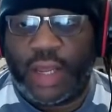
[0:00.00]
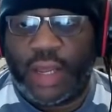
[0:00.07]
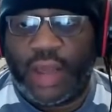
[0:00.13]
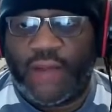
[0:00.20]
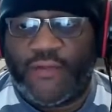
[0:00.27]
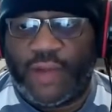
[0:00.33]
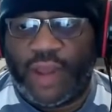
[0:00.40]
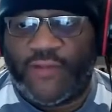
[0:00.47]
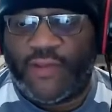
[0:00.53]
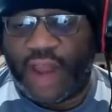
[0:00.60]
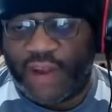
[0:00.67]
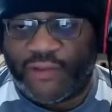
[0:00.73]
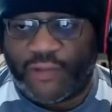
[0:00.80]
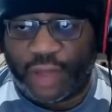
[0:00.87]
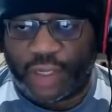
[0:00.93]
if
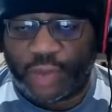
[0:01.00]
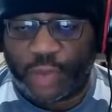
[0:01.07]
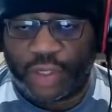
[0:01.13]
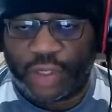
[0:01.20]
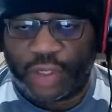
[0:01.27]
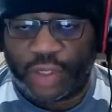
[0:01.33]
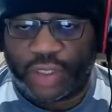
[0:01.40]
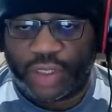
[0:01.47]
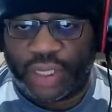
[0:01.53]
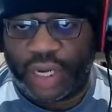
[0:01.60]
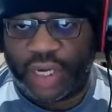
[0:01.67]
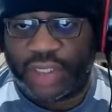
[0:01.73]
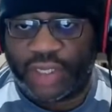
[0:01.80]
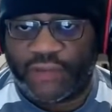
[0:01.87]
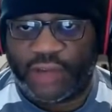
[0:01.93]
Netflix wants to get its
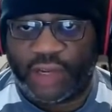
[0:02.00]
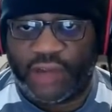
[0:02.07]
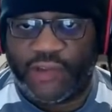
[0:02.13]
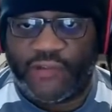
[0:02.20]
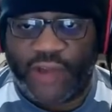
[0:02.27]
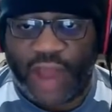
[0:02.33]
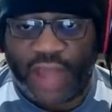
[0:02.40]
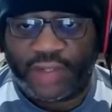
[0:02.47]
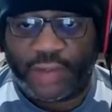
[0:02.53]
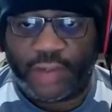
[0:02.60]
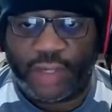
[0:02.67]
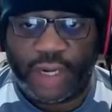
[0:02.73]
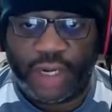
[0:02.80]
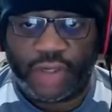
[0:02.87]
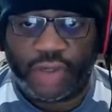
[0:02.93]
stuff delivered faster,
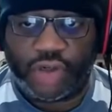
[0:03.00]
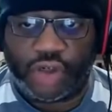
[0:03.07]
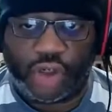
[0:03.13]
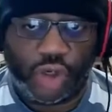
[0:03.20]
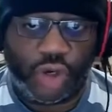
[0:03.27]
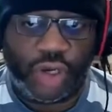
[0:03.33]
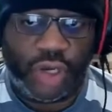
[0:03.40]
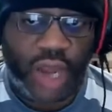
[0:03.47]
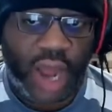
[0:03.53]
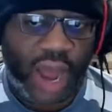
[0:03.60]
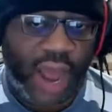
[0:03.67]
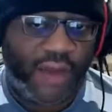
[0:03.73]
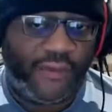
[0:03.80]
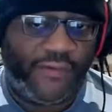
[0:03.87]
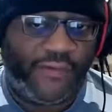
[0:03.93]
then it should
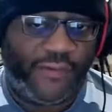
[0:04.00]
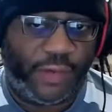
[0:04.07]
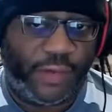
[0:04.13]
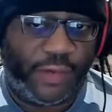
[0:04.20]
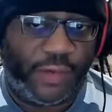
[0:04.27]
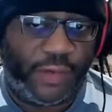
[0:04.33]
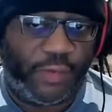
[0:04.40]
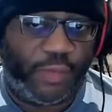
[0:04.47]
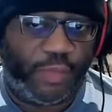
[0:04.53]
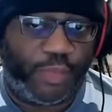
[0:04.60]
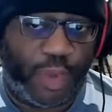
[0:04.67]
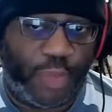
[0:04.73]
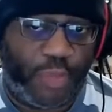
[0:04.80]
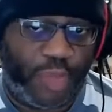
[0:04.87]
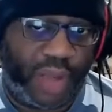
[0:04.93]
have the
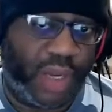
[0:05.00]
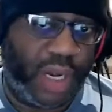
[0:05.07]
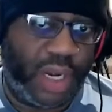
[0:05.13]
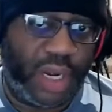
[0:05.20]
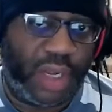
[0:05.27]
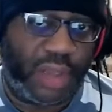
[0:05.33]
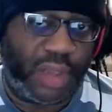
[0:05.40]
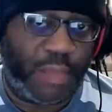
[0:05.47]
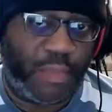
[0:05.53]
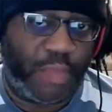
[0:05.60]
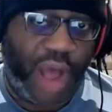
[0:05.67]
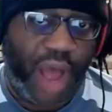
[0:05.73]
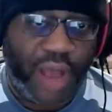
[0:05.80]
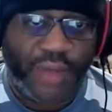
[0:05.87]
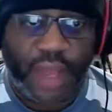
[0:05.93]
ability to
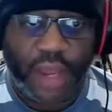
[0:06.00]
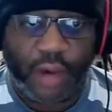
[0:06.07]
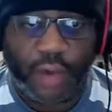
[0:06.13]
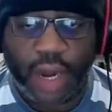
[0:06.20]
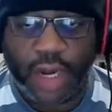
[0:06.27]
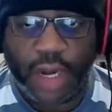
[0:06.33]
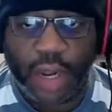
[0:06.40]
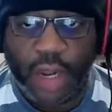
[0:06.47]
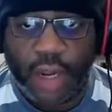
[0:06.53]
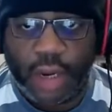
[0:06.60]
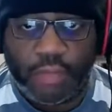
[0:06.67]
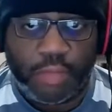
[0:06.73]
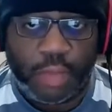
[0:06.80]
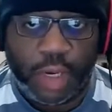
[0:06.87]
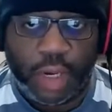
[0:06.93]
buy that, right?
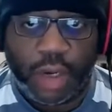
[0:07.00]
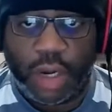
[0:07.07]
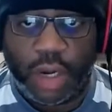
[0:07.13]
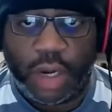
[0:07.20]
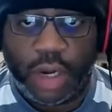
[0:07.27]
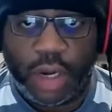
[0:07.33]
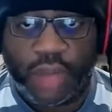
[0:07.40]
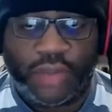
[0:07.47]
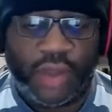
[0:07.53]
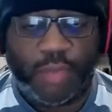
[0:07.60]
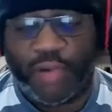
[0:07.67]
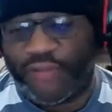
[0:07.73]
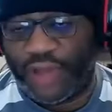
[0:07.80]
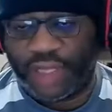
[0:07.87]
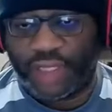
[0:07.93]
Nothing
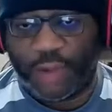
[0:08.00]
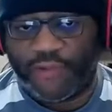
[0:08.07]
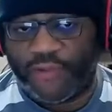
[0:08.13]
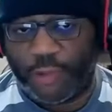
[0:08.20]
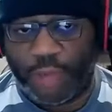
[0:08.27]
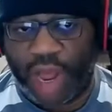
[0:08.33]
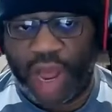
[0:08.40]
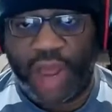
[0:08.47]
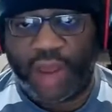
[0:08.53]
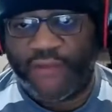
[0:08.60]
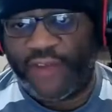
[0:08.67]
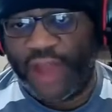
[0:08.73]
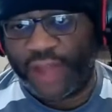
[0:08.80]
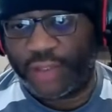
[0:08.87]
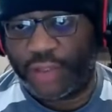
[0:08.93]
prevents them from buying a
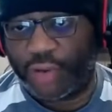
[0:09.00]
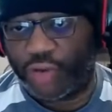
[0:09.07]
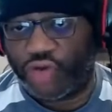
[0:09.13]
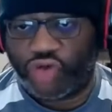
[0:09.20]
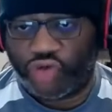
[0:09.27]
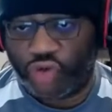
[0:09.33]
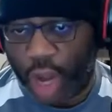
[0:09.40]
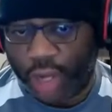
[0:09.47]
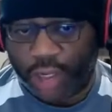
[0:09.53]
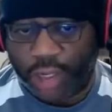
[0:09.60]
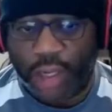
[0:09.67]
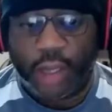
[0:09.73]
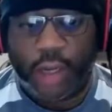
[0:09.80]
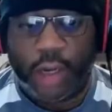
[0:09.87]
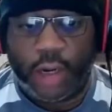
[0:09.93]
faster
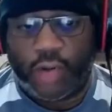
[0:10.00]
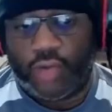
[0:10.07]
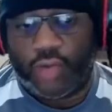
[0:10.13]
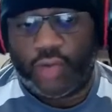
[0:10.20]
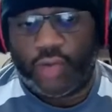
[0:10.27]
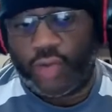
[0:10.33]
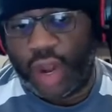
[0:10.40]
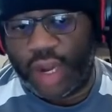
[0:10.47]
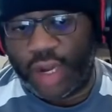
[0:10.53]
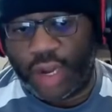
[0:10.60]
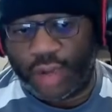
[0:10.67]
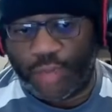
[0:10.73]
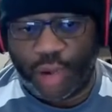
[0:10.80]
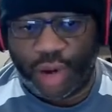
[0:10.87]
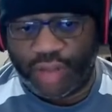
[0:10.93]
truck, right, and
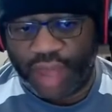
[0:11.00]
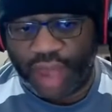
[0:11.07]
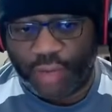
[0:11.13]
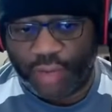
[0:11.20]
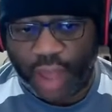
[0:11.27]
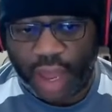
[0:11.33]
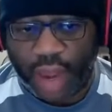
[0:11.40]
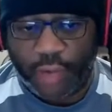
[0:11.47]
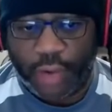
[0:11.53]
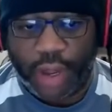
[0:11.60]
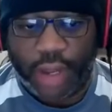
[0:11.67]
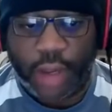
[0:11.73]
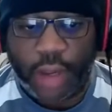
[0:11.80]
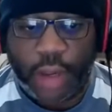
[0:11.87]
putting that on the highway.